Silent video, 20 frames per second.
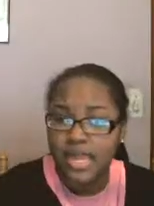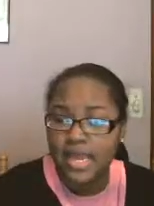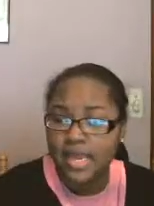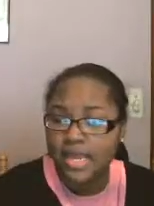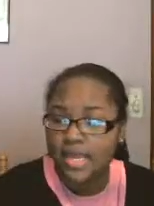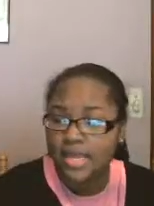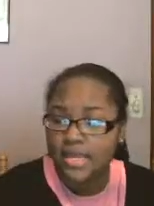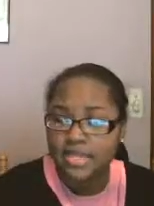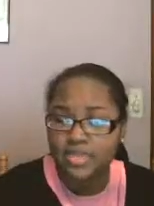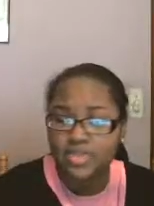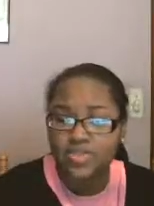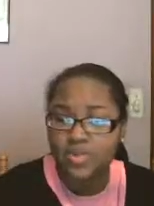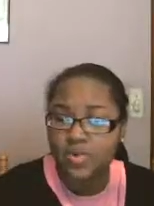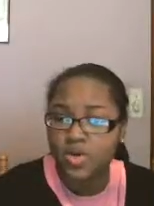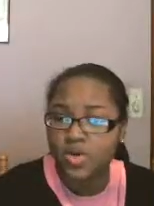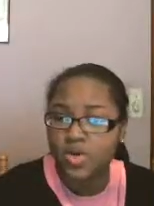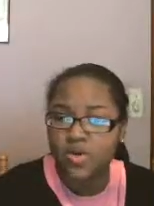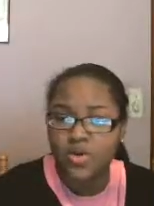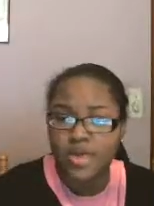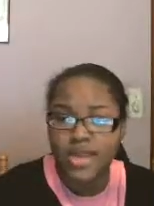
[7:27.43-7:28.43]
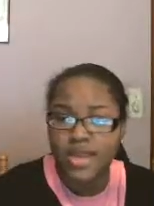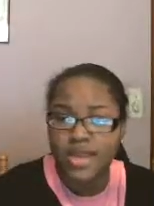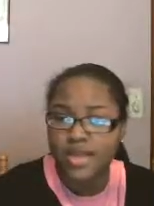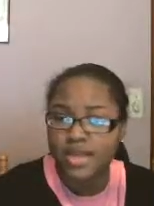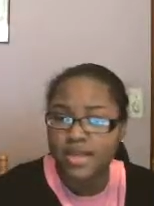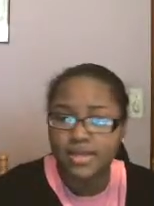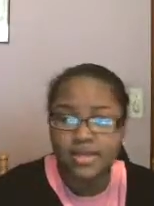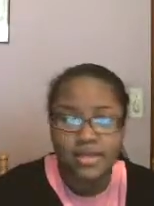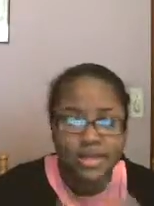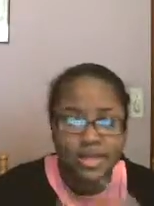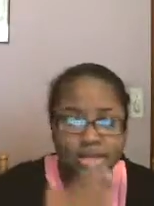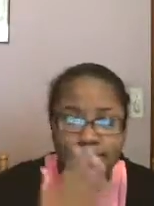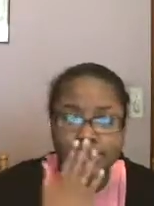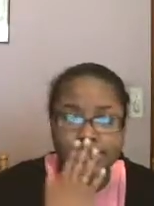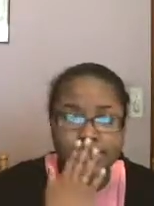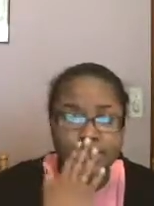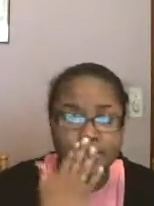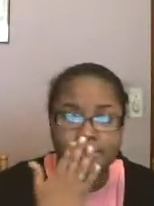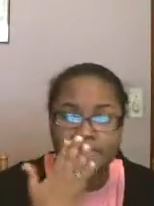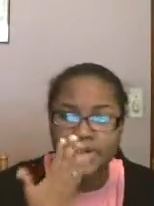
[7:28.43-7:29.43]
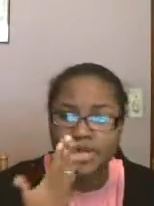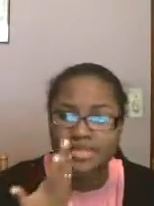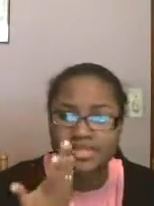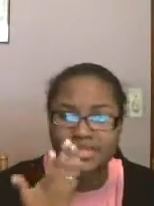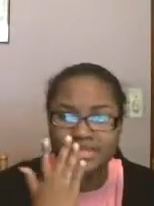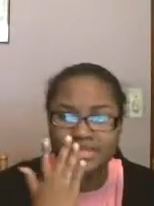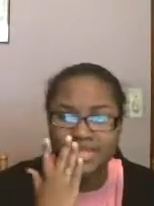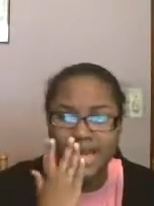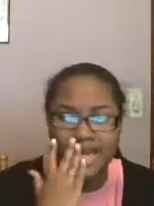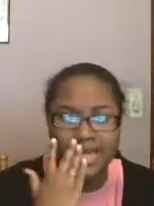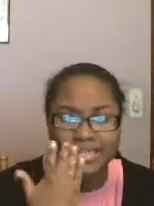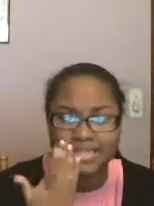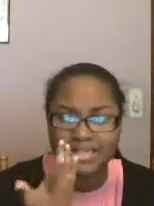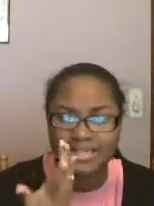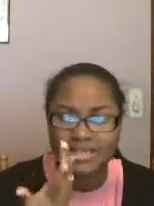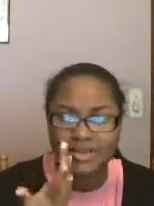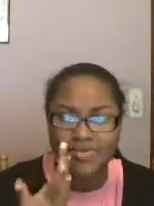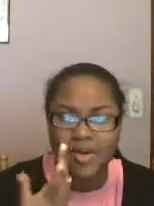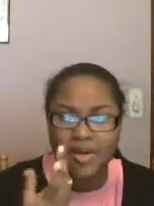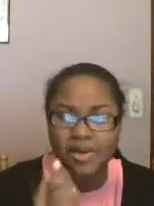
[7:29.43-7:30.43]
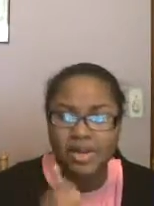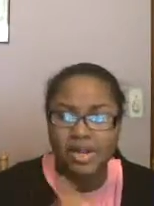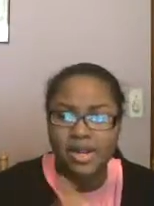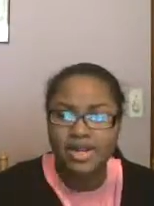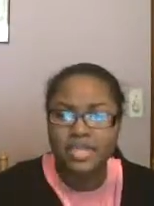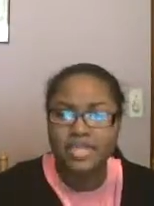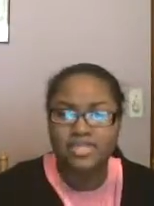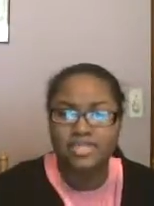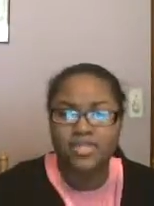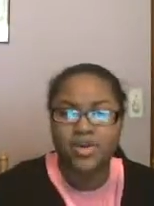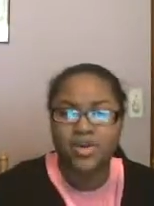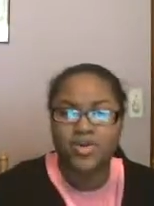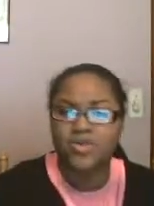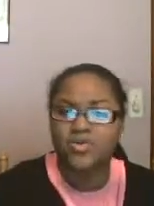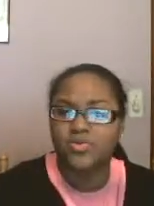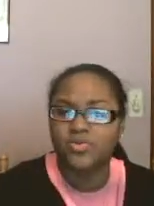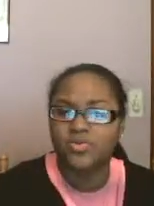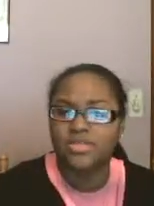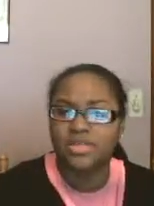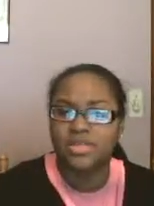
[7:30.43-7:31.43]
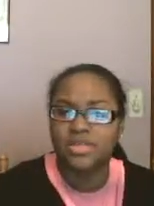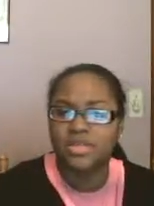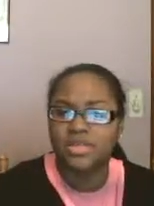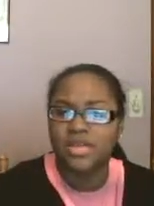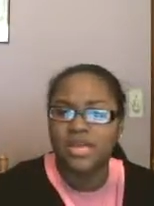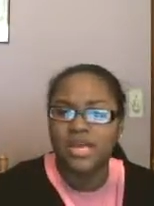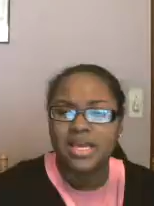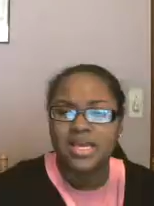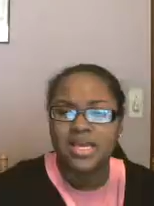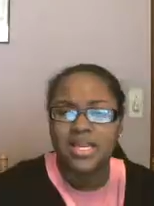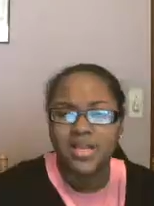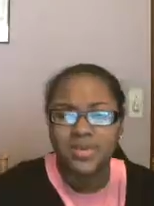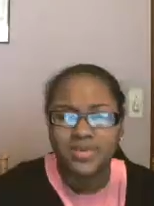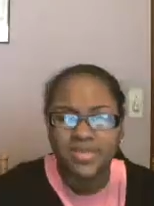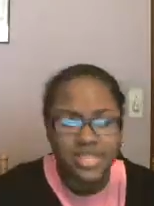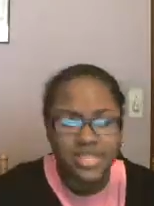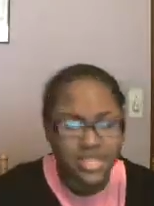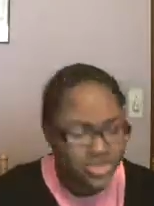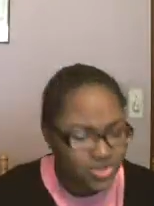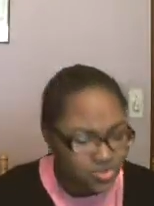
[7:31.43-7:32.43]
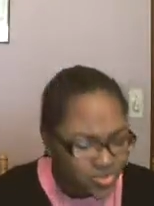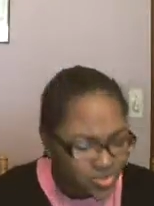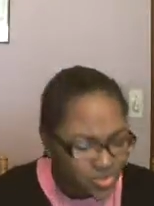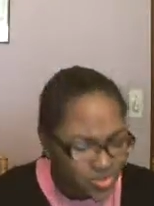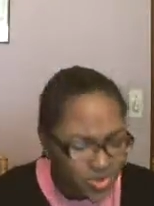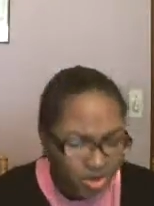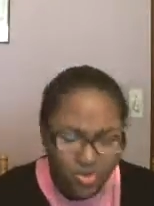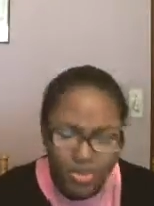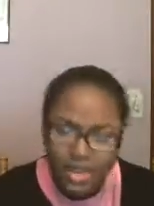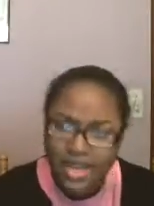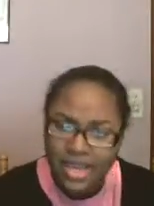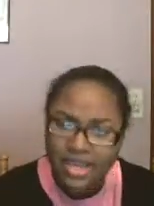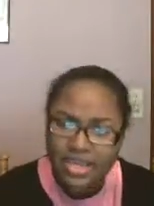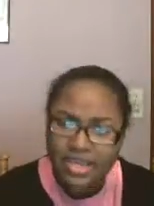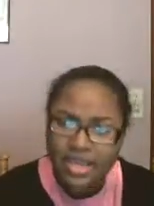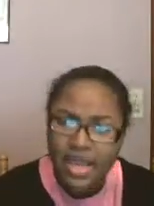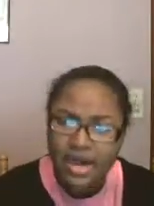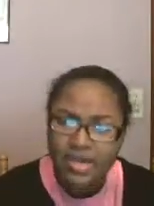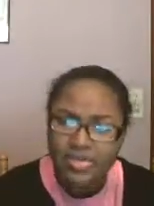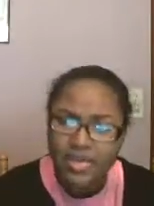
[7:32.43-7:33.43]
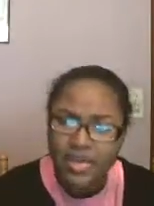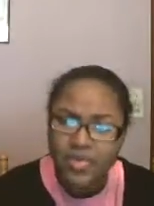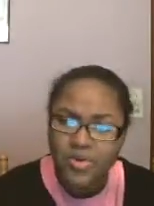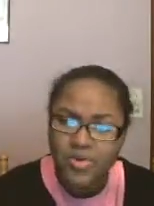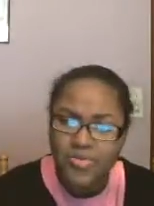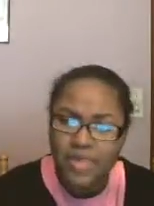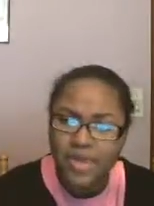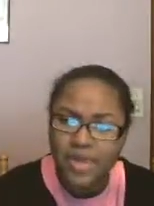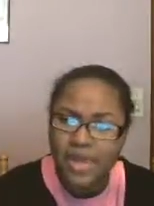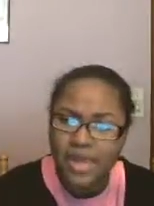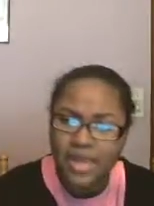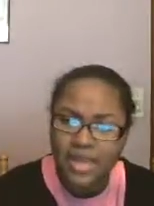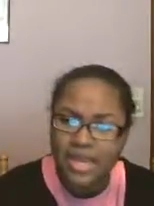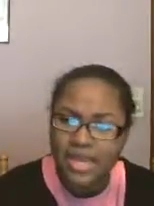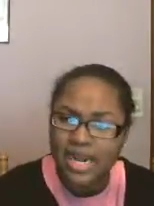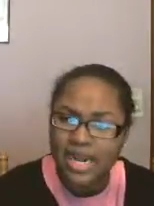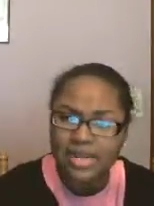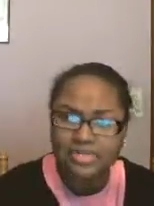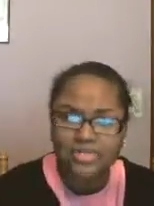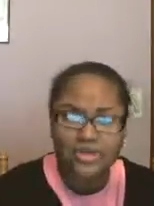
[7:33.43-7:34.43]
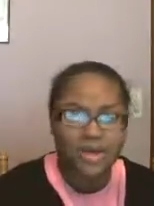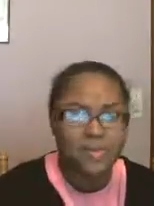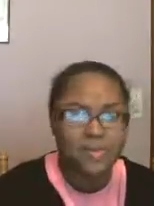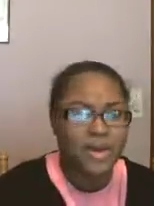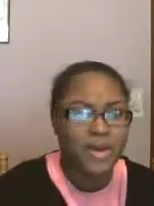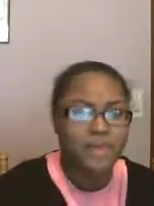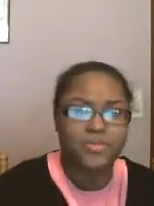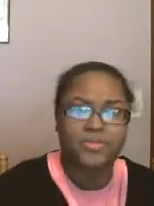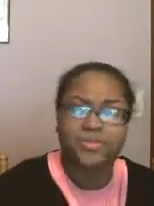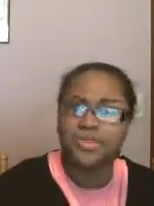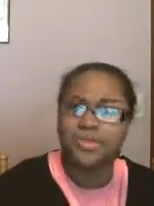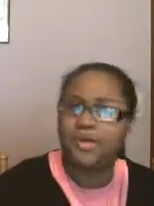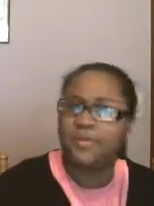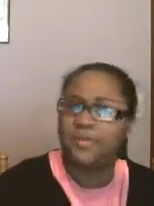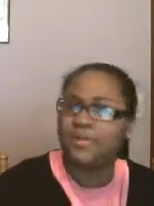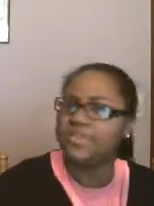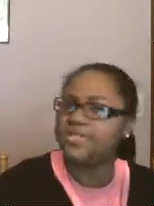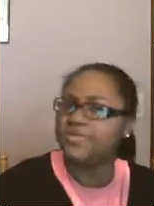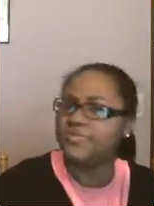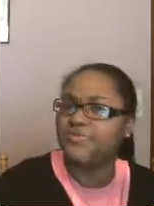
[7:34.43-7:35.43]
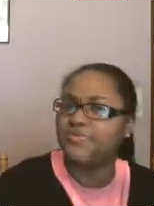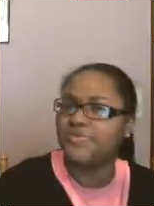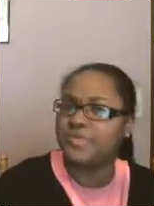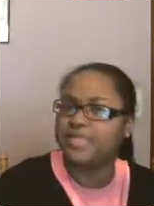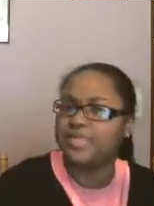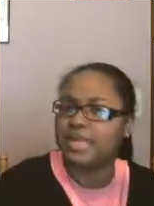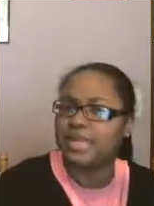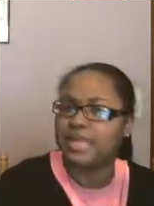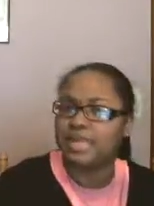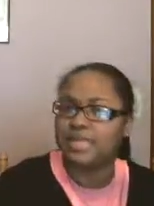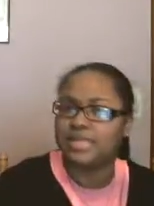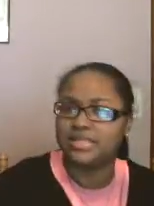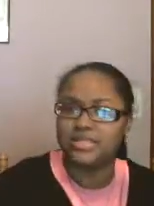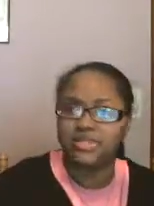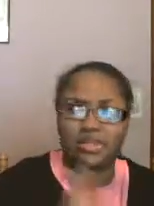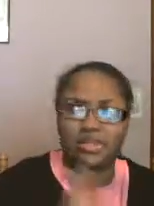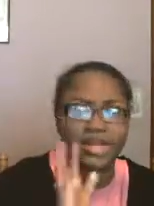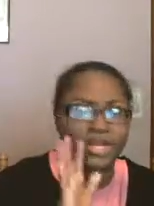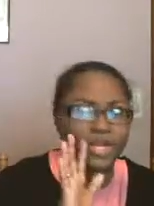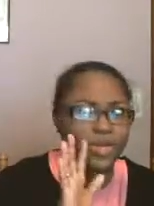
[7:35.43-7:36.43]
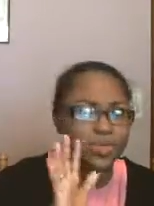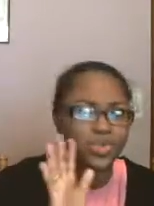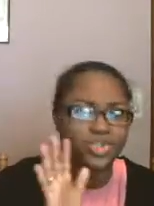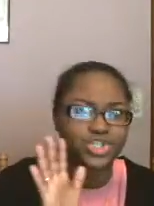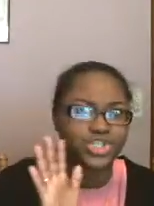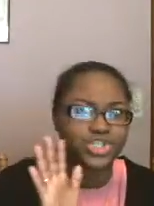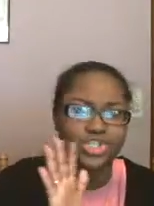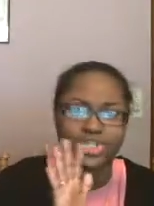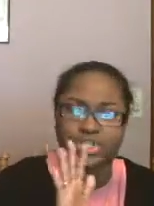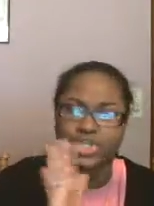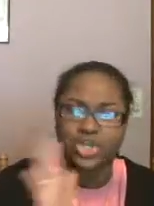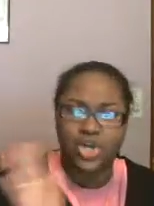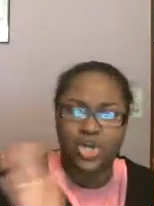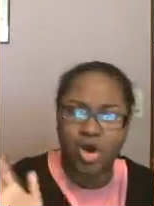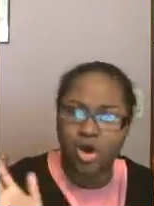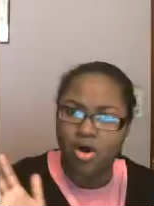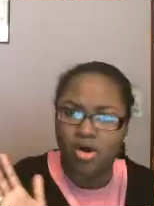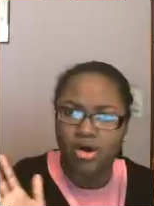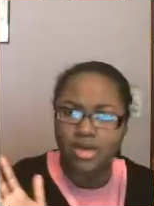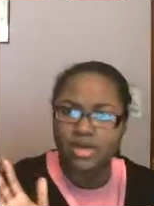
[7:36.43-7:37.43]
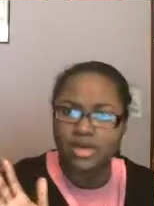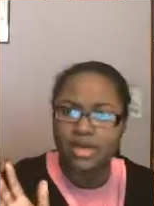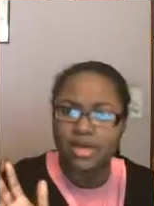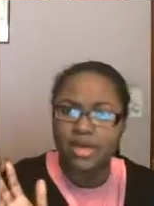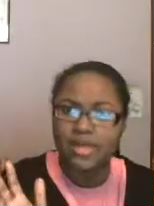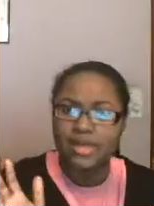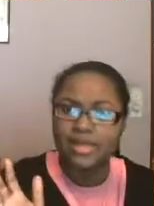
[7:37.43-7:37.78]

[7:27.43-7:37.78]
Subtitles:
And he's doing cocaine. Like, it's coming out, snot and stuff coming out of his nose. And Gary's like, you do cocaine now? Like, what the heck? And I thought Bobby was going to punch him for a second. Because it looked like he was just gone.